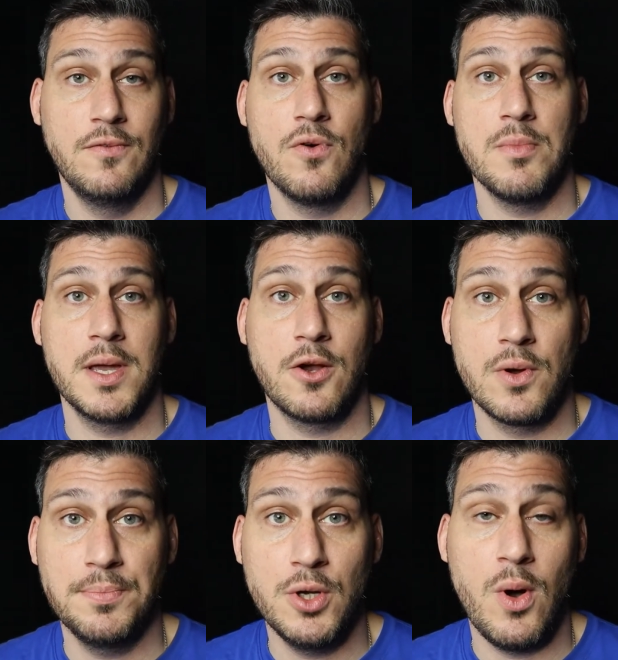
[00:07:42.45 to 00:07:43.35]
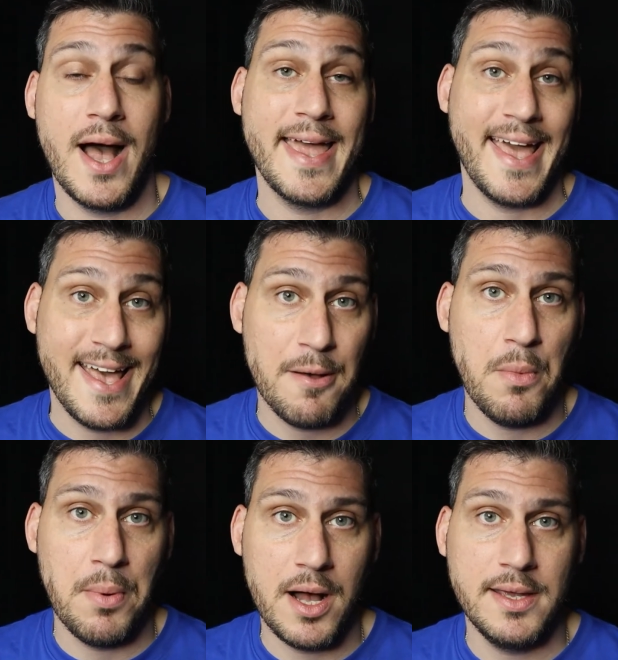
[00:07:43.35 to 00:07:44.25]
For my crypto, I am
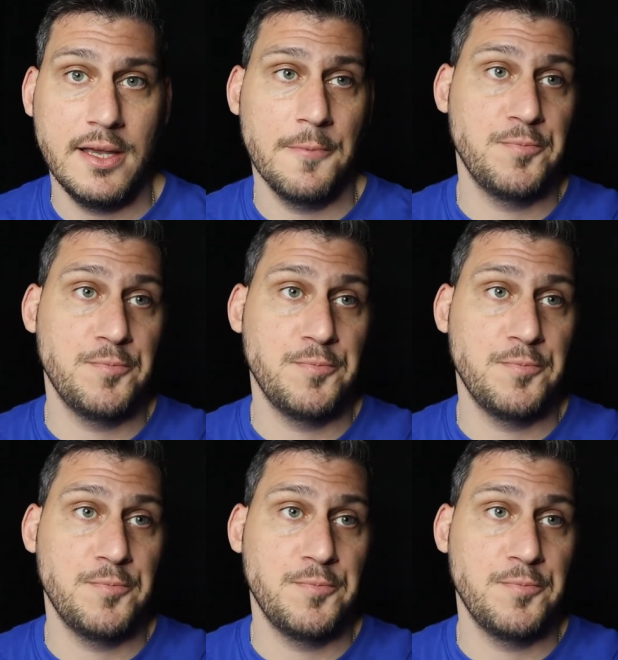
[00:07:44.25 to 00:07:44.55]
buying.